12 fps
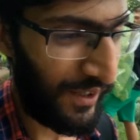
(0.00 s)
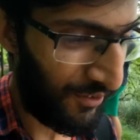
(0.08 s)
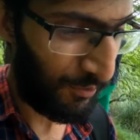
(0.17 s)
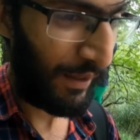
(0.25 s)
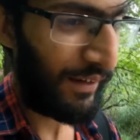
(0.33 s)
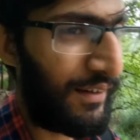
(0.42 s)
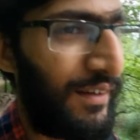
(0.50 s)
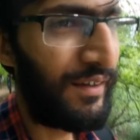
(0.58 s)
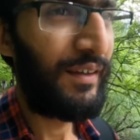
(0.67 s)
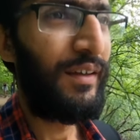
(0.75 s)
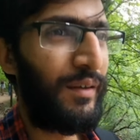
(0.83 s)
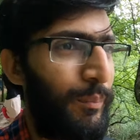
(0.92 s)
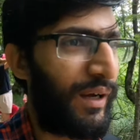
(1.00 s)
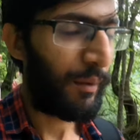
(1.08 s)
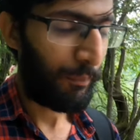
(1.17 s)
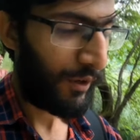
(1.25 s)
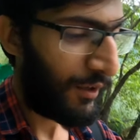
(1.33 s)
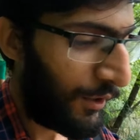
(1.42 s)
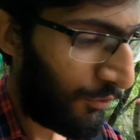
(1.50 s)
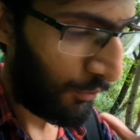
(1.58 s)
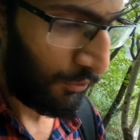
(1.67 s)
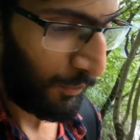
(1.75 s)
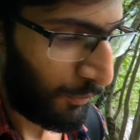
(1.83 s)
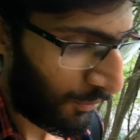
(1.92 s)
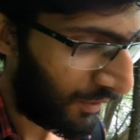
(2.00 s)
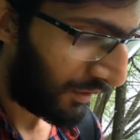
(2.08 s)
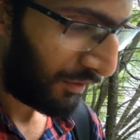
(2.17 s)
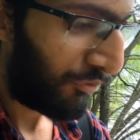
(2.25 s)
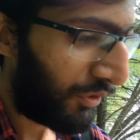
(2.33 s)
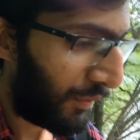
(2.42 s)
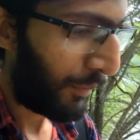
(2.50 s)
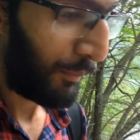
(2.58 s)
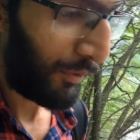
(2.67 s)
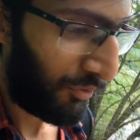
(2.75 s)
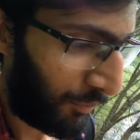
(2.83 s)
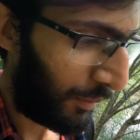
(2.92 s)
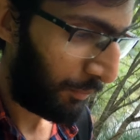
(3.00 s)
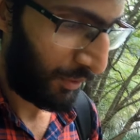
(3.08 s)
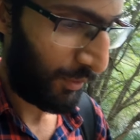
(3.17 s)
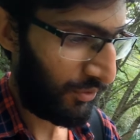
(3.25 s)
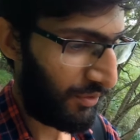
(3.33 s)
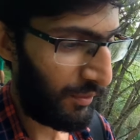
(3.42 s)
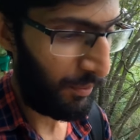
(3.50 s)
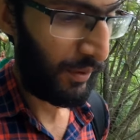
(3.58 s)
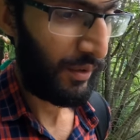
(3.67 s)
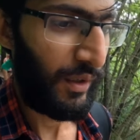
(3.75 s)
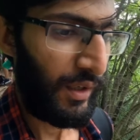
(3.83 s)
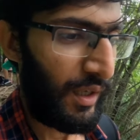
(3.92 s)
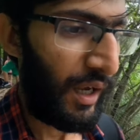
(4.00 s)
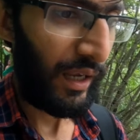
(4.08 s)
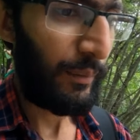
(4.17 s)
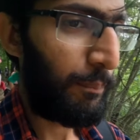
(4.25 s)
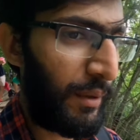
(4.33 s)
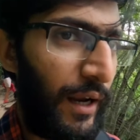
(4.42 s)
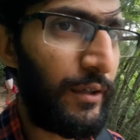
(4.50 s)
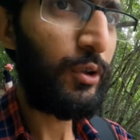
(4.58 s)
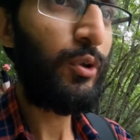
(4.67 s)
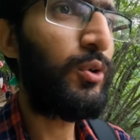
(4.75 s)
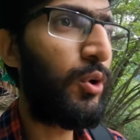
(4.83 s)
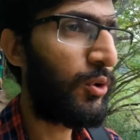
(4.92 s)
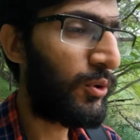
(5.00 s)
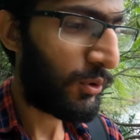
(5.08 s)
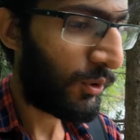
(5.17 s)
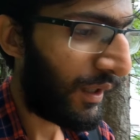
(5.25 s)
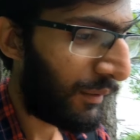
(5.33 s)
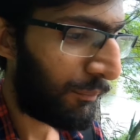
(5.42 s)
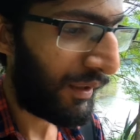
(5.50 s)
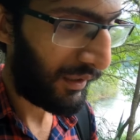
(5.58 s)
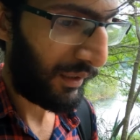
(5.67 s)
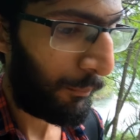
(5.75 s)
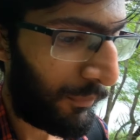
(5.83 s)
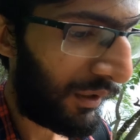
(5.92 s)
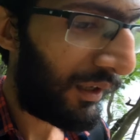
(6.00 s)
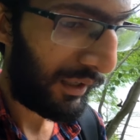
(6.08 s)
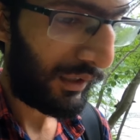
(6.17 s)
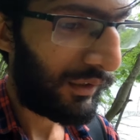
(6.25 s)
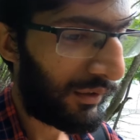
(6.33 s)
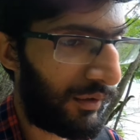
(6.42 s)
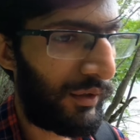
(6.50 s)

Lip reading: days back. My umbrella is also broken, if you remember from the previous trip. I planned to go and buy an umbrella and